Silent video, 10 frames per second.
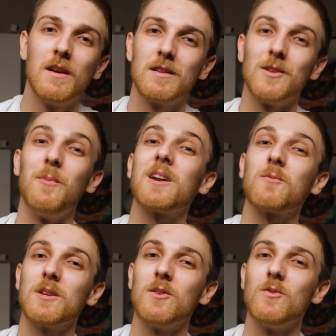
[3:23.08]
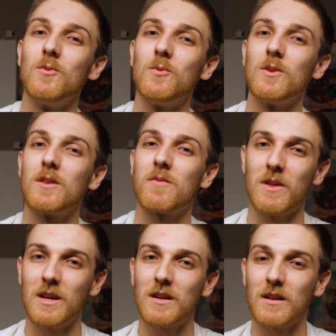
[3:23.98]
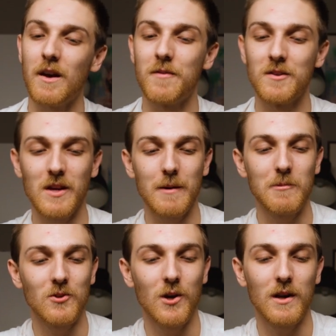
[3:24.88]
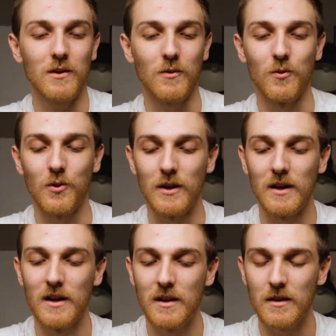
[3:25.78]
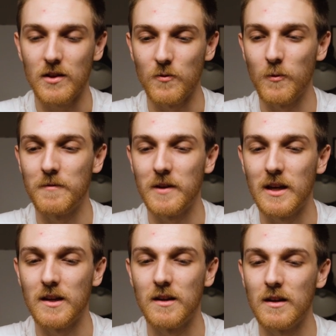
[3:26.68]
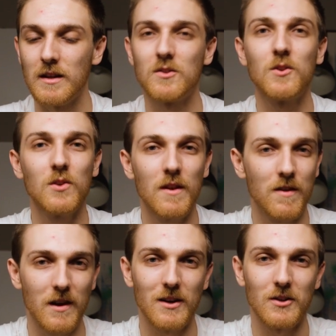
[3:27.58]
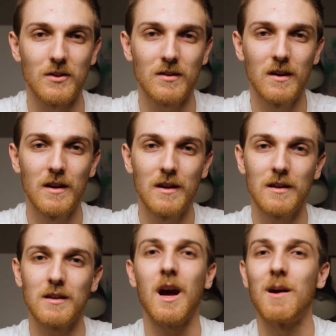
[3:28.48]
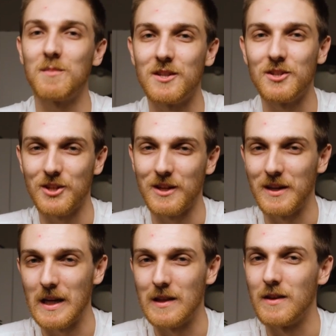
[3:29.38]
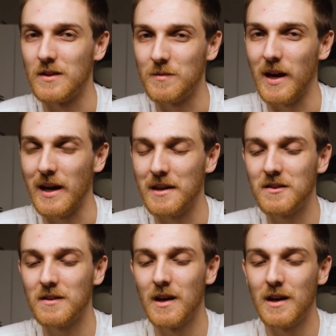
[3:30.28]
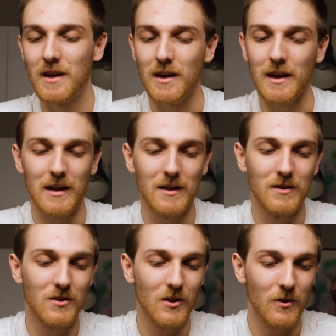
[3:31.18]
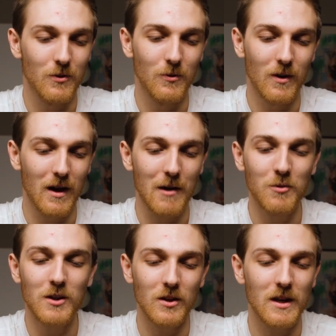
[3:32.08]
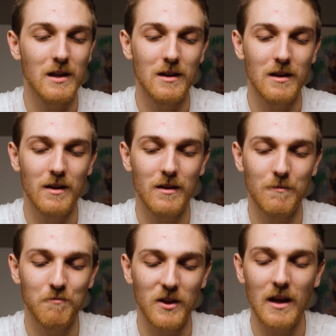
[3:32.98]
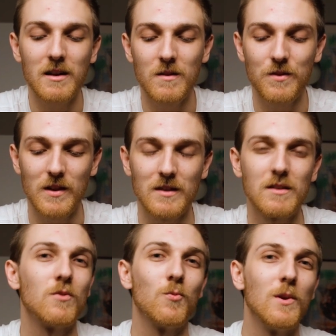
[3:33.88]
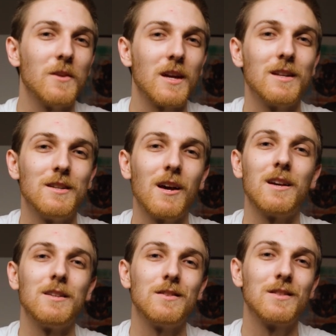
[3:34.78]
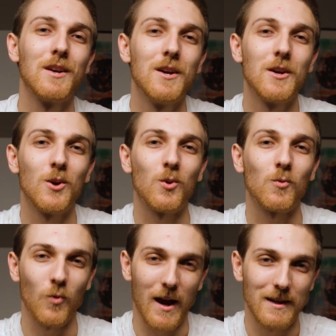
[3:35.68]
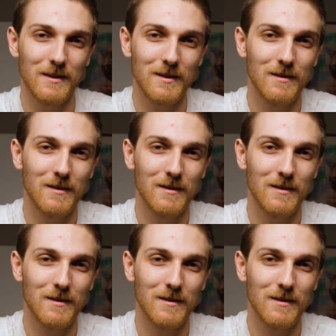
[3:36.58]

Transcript: No matter what you think of the Cybertruck or the Rivian, it's good that there's competition in this space. And so I want to look at a lot of the things that the Rivian does right.